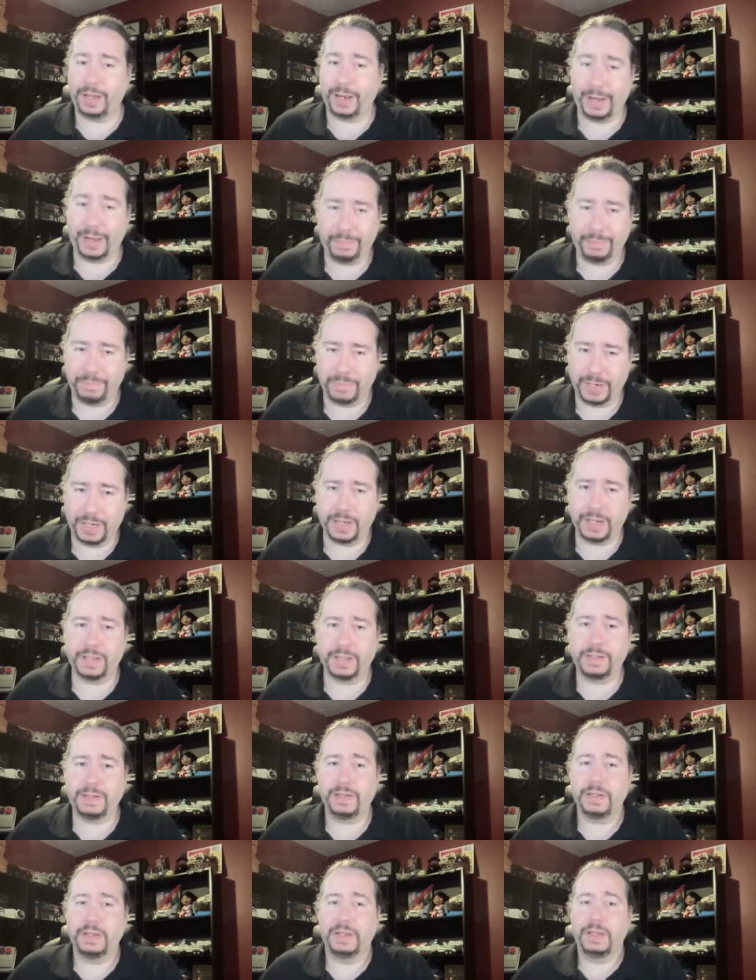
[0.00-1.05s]
I'm
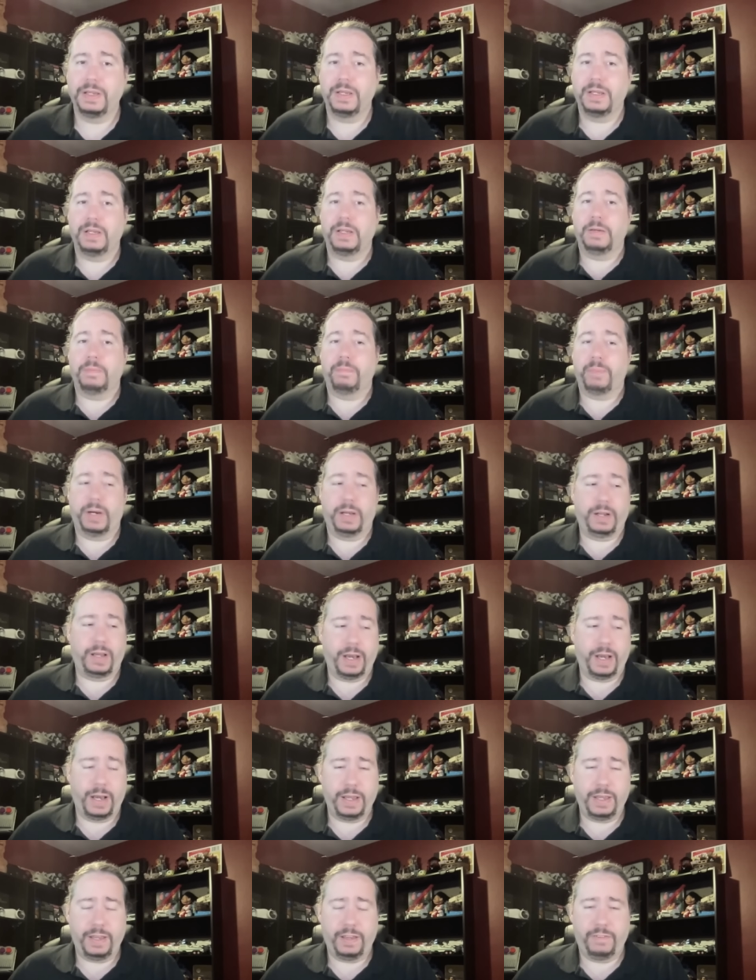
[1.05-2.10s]
not. But
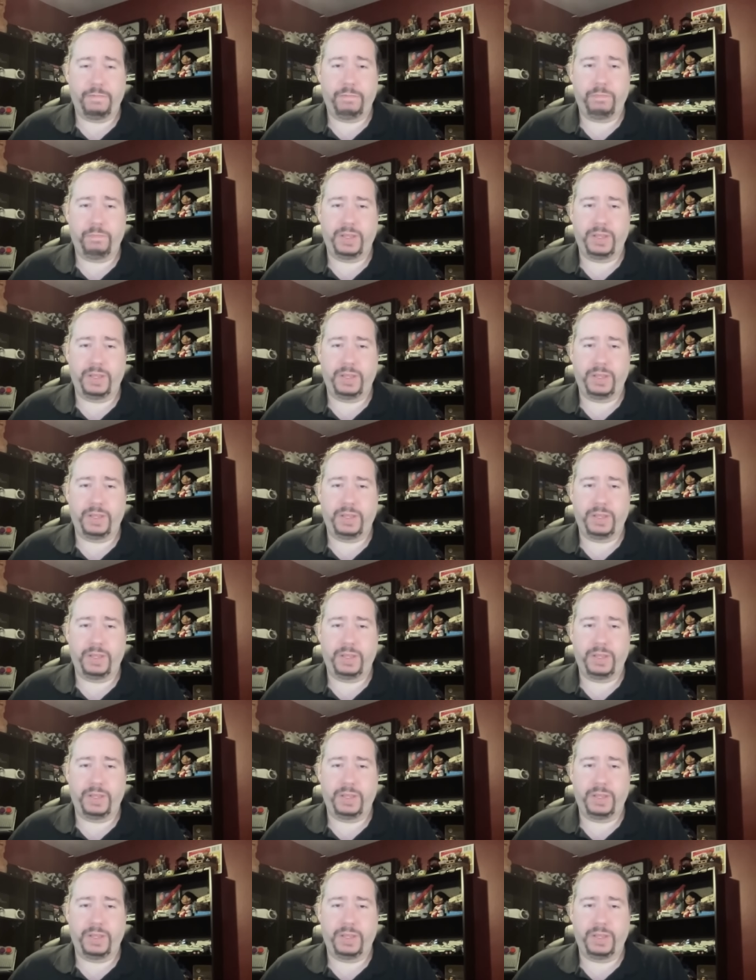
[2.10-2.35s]
I have